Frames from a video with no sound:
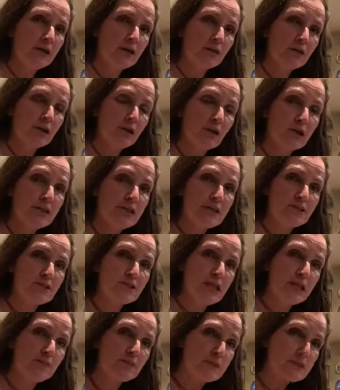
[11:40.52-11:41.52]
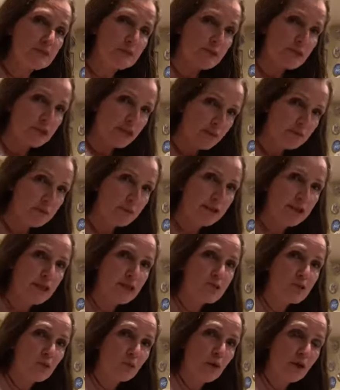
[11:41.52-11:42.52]
the lighthouse keepers spent a couple of
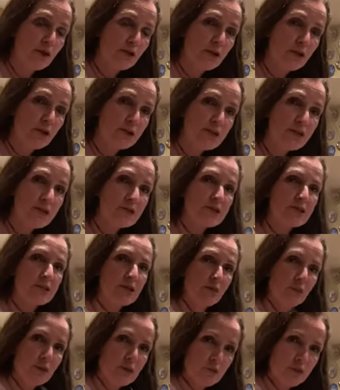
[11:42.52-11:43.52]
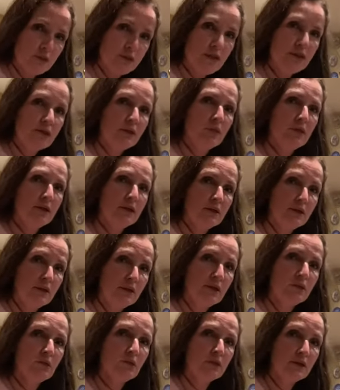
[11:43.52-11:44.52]
years on one lighthouse, and then went to another one,
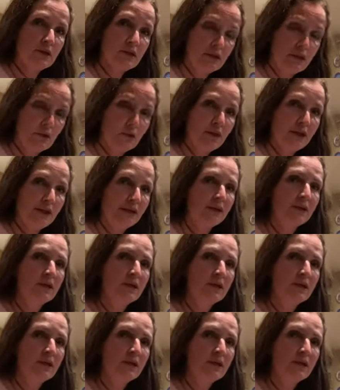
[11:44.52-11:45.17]
another one, another one.